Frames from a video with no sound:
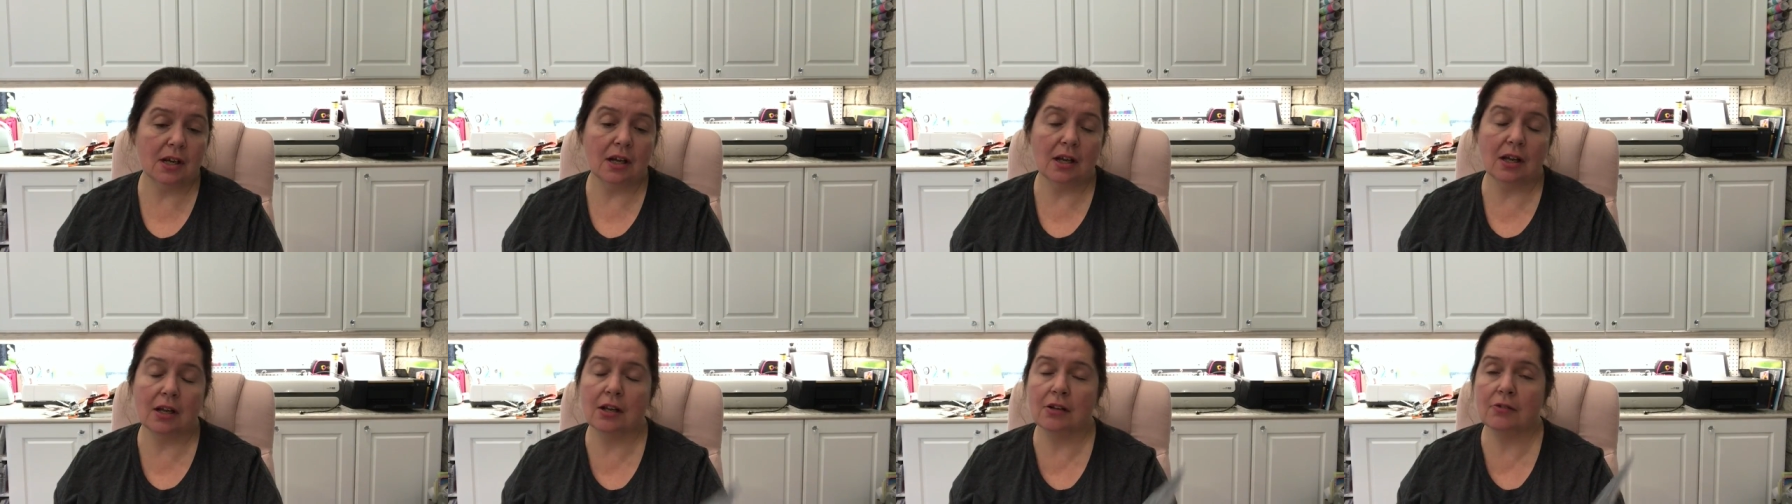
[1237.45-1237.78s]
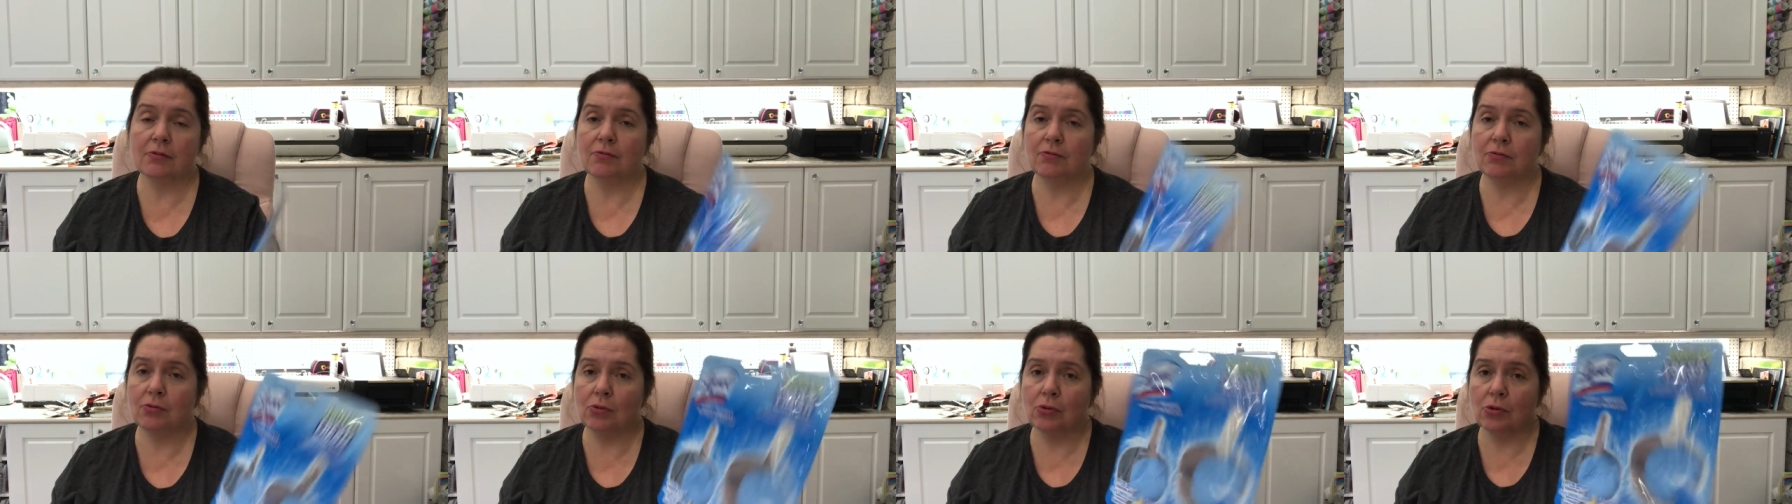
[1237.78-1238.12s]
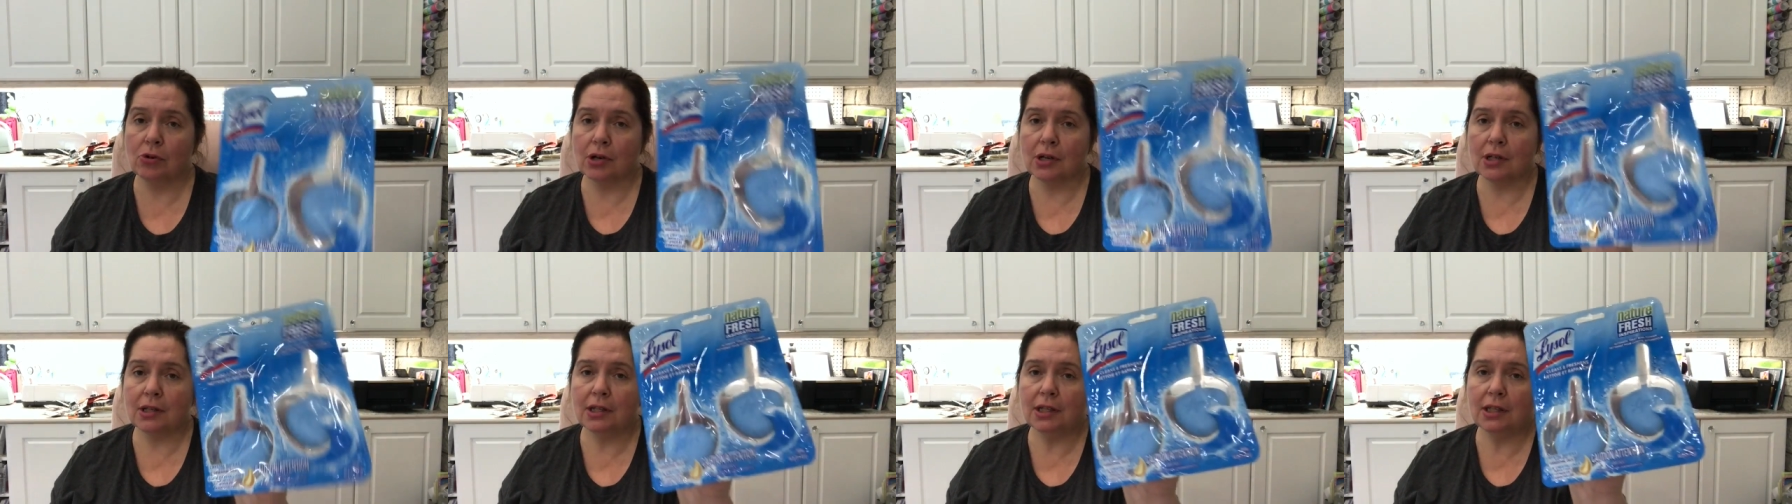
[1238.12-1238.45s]

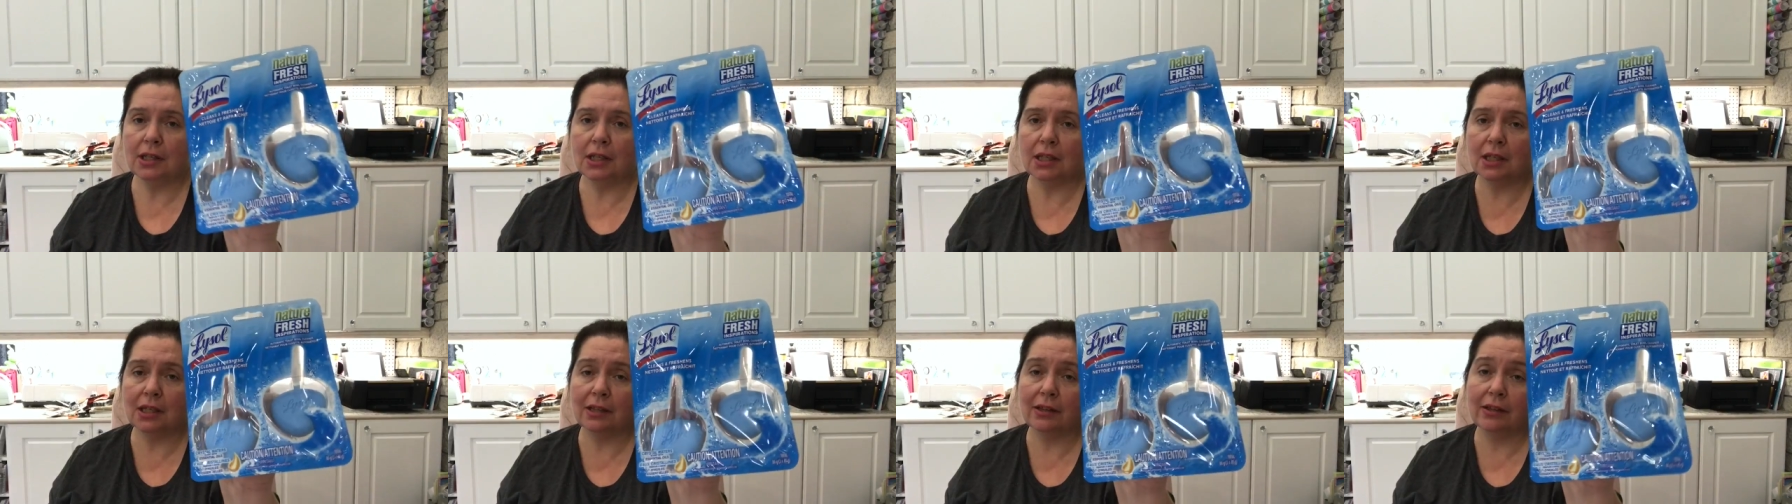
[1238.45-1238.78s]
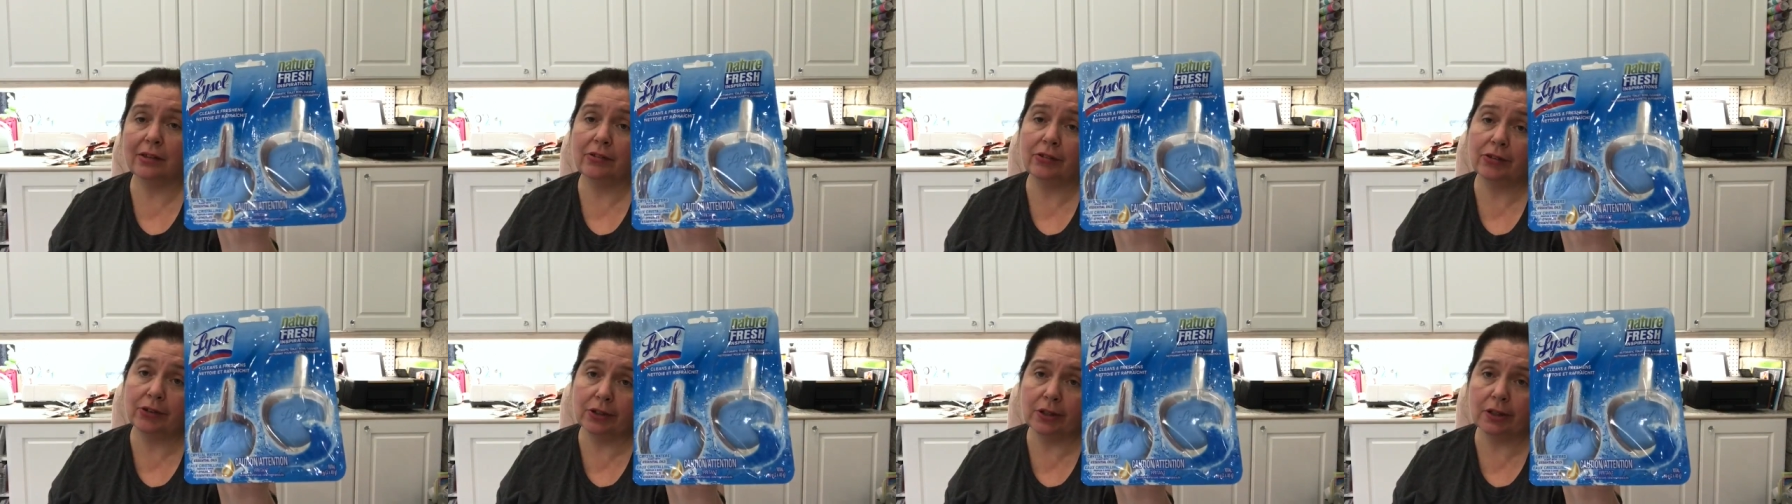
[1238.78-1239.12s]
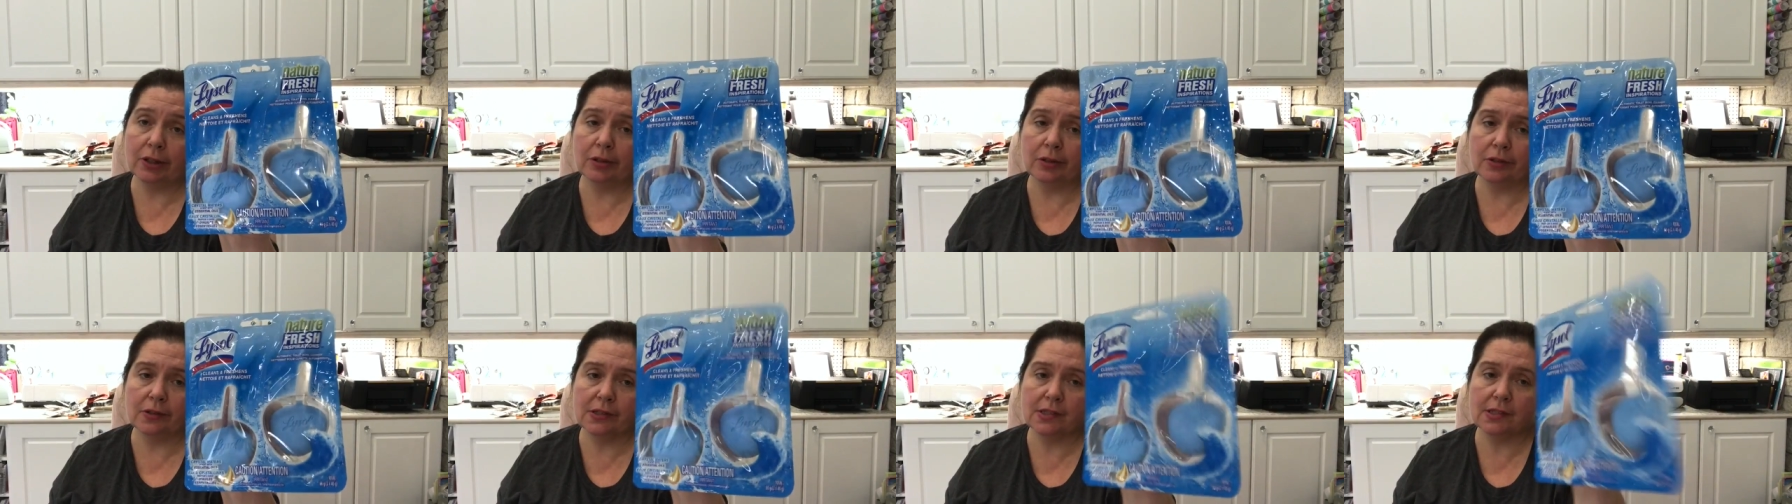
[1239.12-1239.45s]
for cleaning the
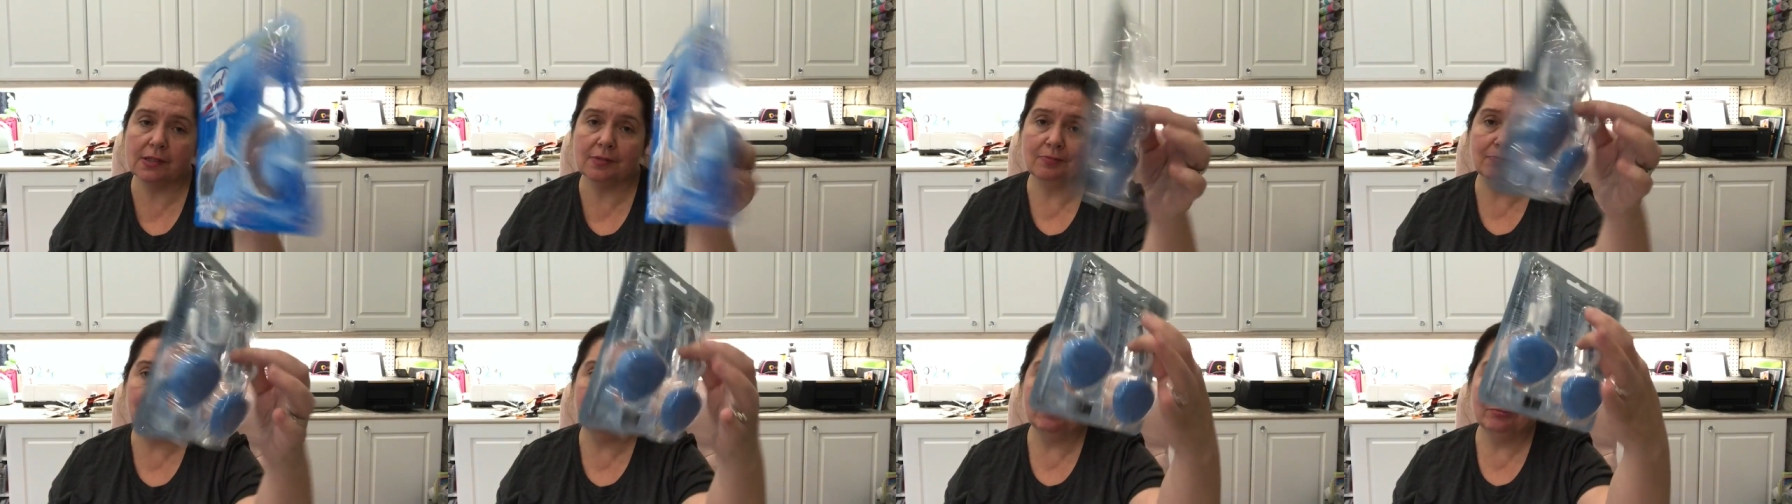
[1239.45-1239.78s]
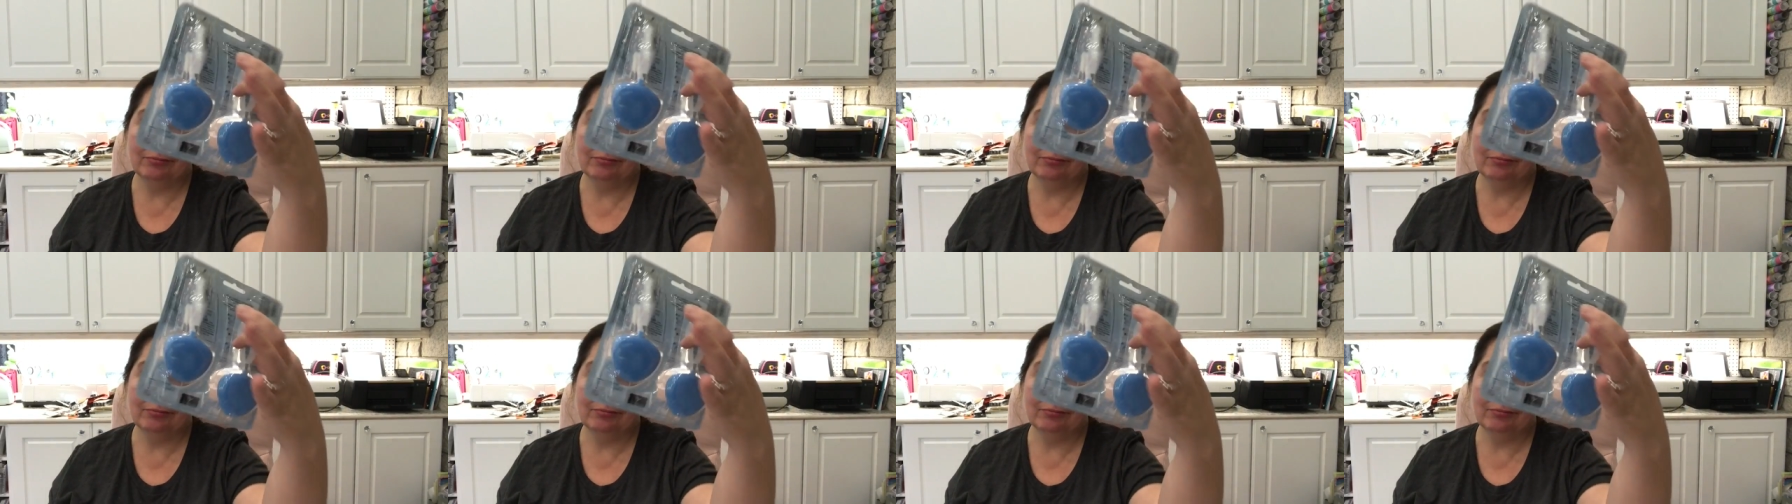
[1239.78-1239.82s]
toilets.